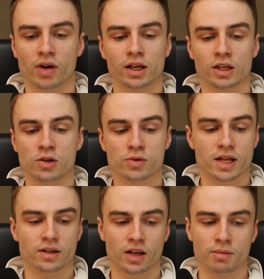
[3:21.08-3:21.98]
writing
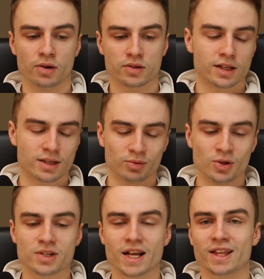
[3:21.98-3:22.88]
newsletter emails. It's a
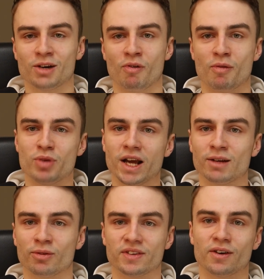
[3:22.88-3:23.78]
newsletter with a
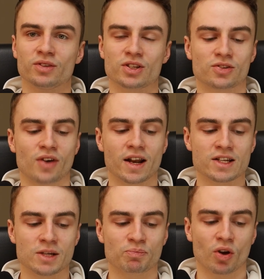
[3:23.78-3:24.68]
breakdown of the
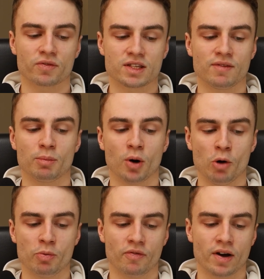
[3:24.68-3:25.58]
strategy of Stephen
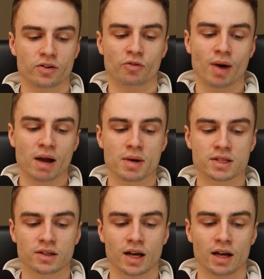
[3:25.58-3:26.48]
Pope, founder of My
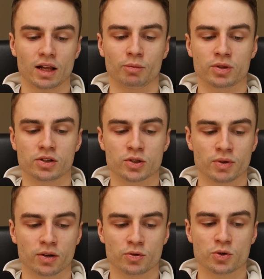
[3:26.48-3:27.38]
Amazon Guy, like what they're
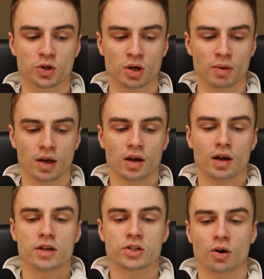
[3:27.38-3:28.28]
doing on YouTube.
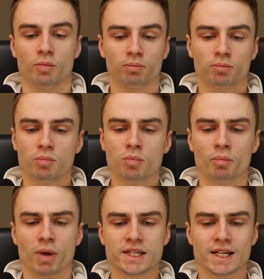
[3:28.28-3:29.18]
So
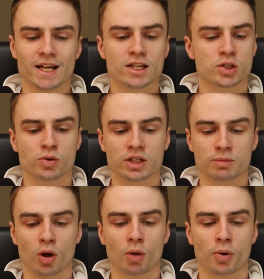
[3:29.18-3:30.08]
basically, I just took this
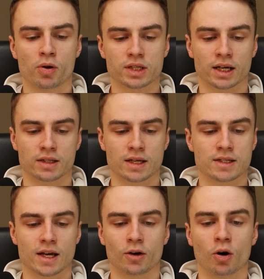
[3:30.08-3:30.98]
blog post. As you can
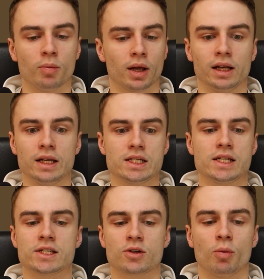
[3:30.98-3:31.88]
see, I literally
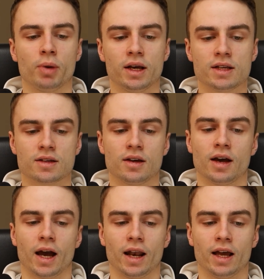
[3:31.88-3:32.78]
just copied it,
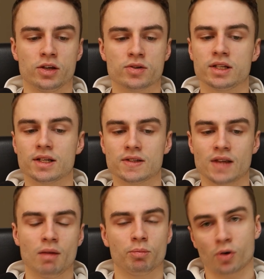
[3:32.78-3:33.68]
and using the
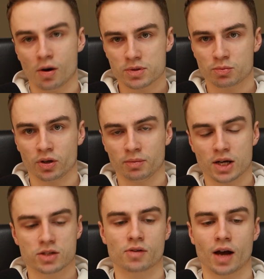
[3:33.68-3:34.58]
same prompt pretty
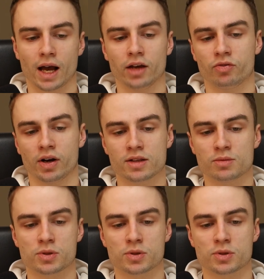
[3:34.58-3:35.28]
much, I created the